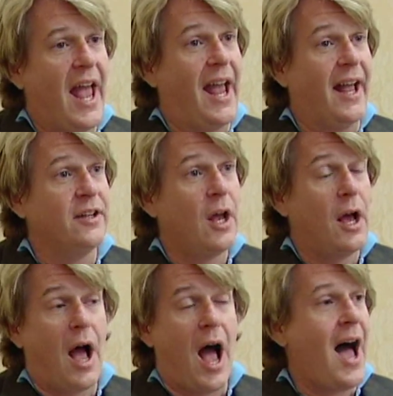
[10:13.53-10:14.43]
And
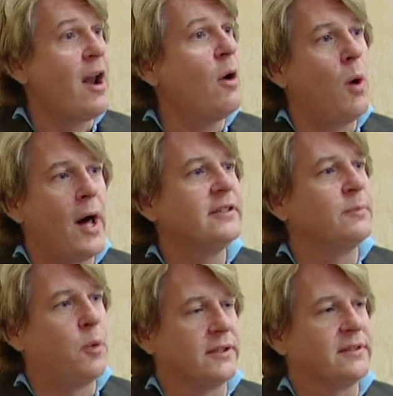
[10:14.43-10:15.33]
I don't want to
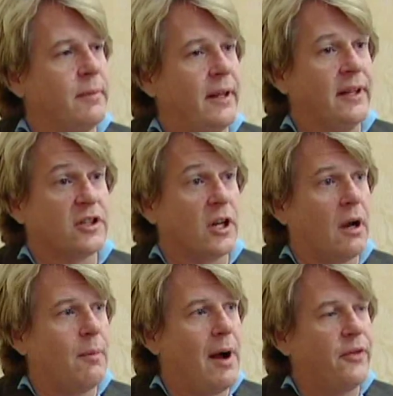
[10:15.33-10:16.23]
support somebody that's going to
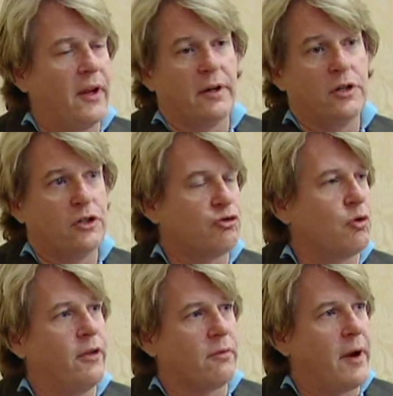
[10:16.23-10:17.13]
go out there and
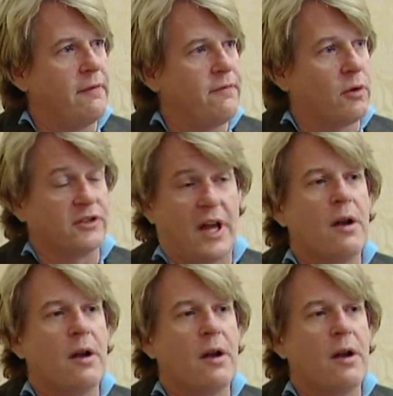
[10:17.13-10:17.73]
destroy the rainforest.